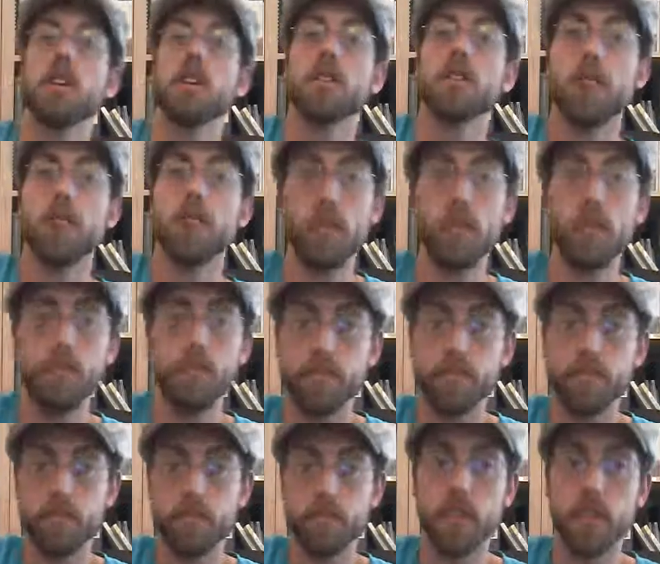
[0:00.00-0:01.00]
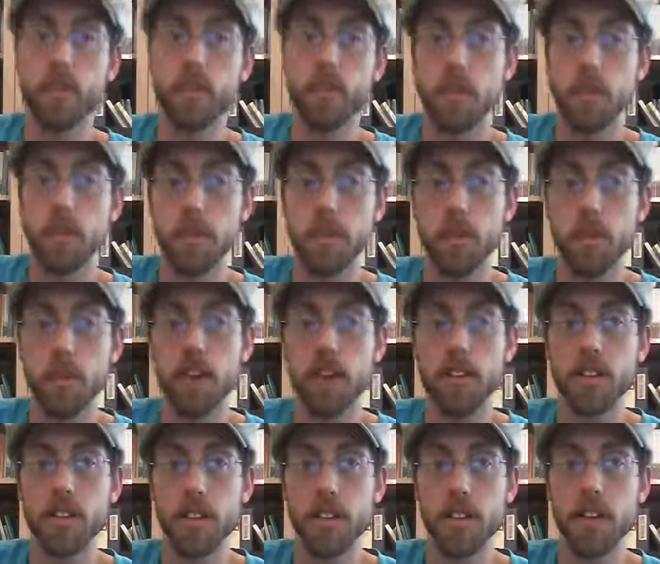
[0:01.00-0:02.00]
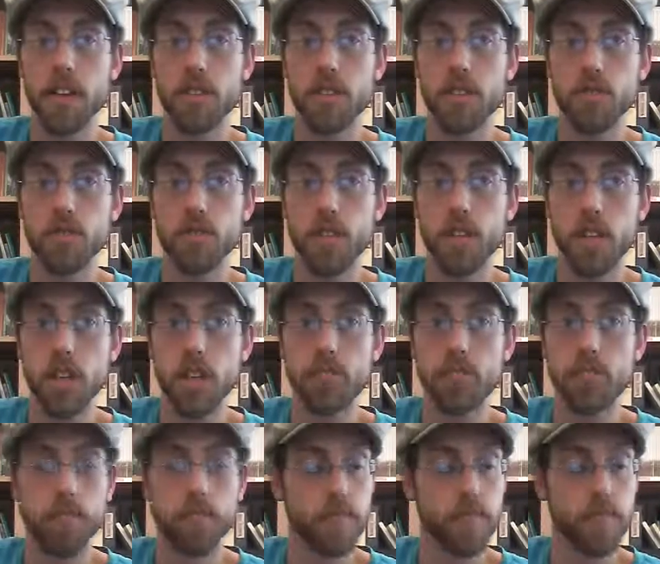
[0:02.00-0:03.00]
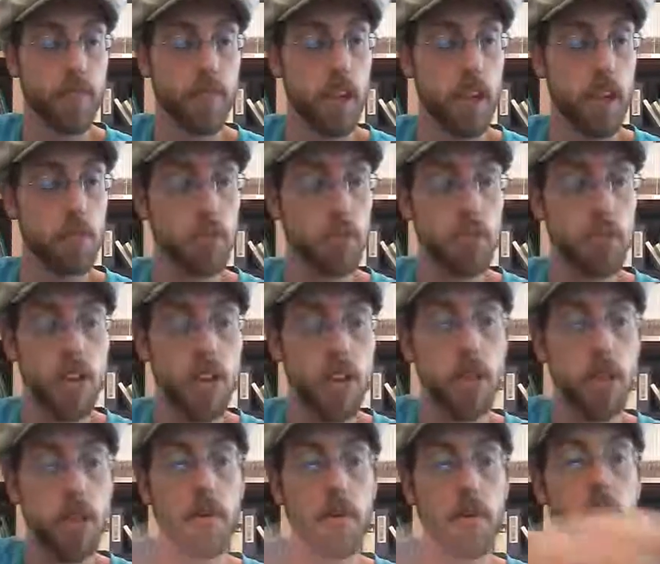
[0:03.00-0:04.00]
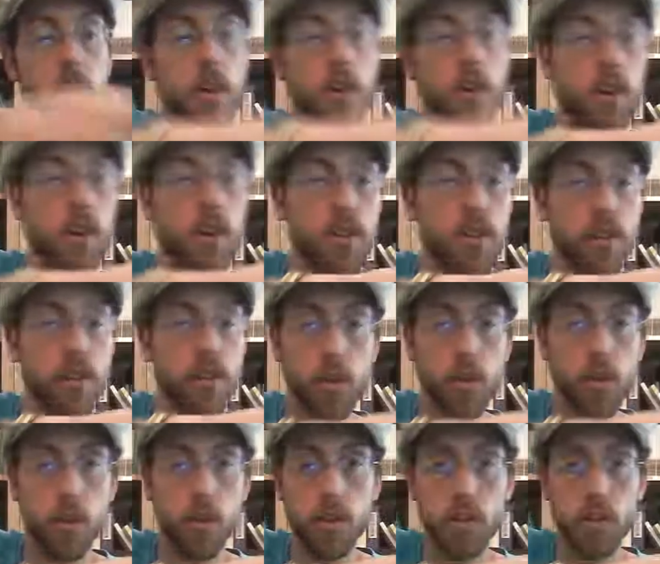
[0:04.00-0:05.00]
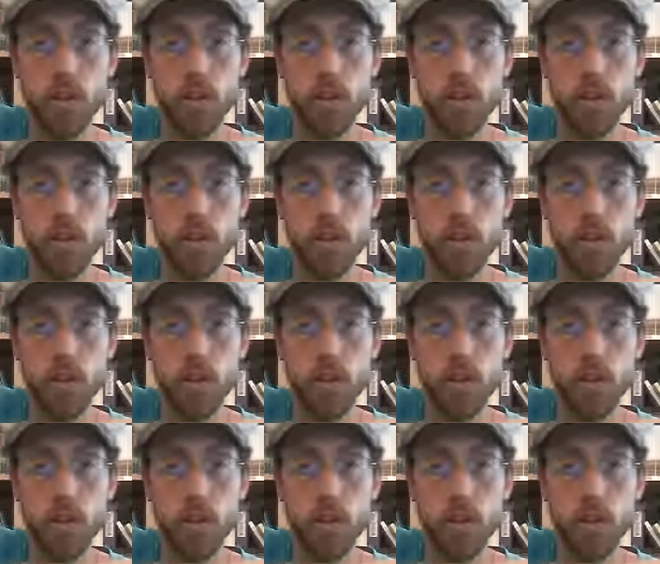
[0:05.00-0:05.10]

So if you're going to be playing in the key of G and you put the capo on 2,